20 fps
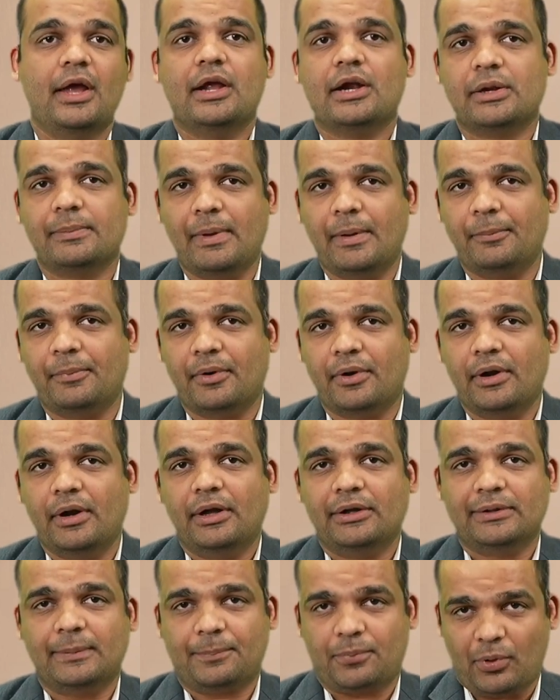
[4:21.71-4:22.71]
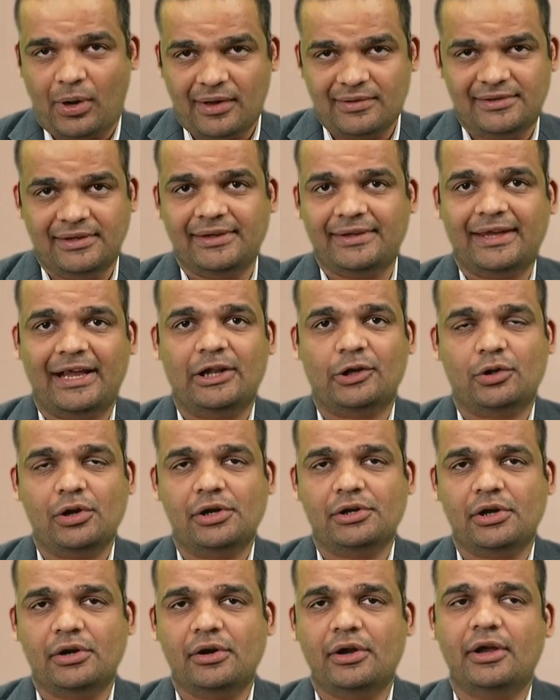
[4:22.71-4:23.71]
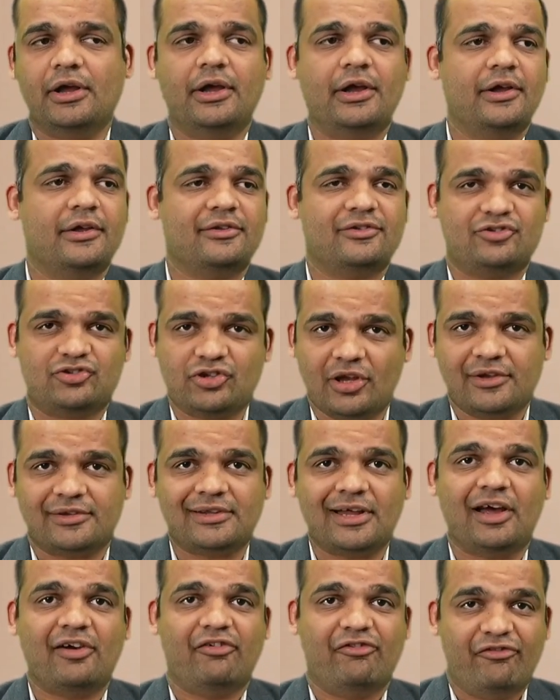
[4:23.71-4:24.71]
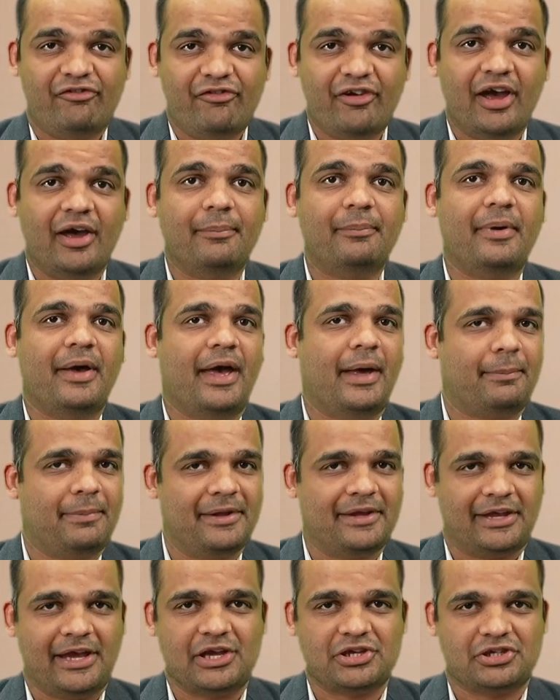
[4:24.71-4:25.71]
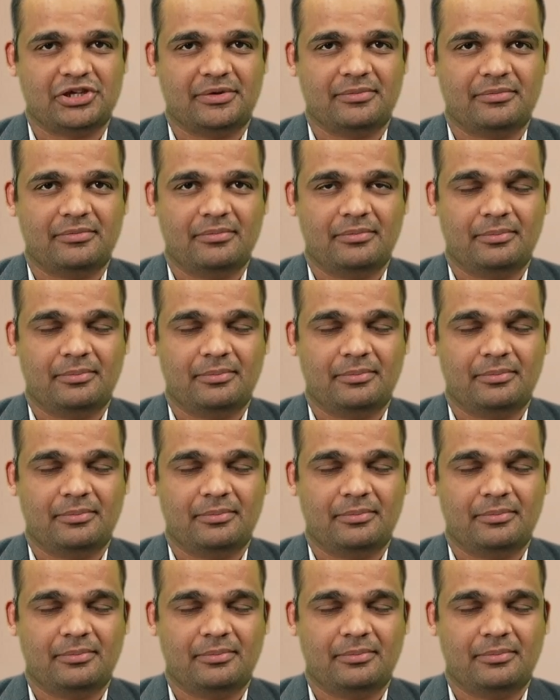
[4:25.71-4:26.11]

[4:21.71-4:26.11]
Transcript: Remember, the pricing calculator is just a web application,